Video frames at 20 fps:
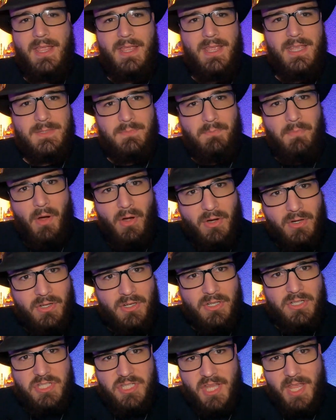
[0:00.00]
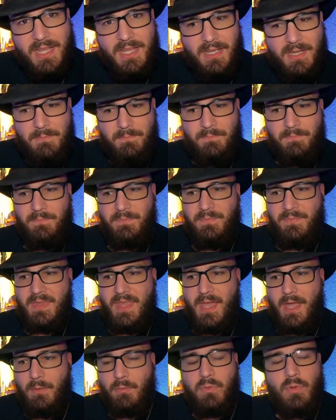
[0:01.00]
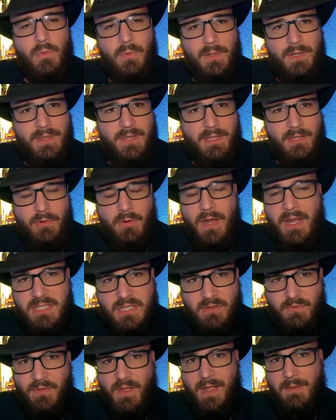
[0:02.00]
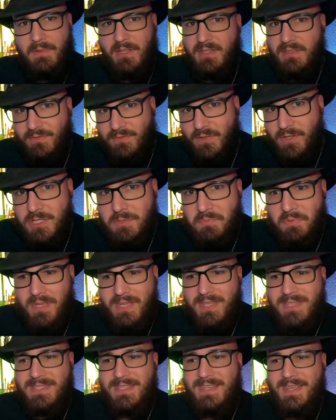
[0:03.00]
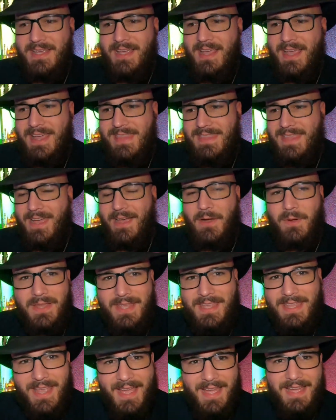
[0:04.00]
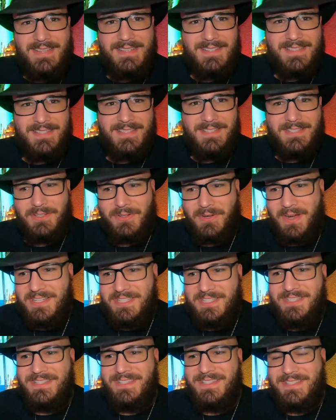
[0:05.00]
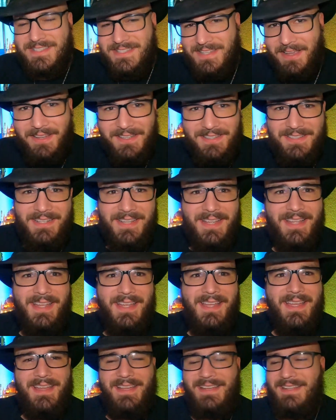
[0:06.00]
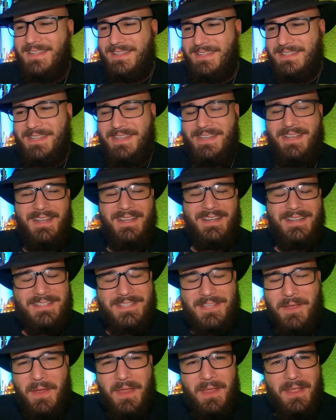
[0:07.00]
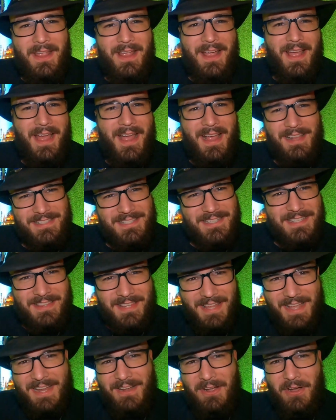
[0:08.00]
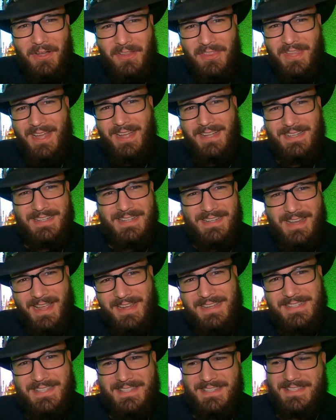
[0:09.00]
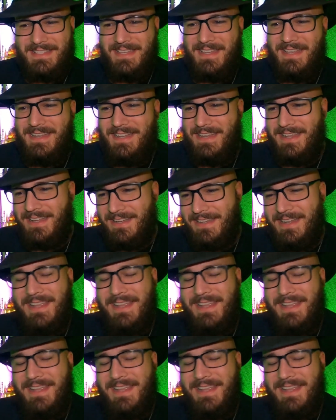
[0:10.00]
his partner, Jacob, that ruined the Cratchit family in the first place, and now he has the Cratchit son. I did like all that nice, and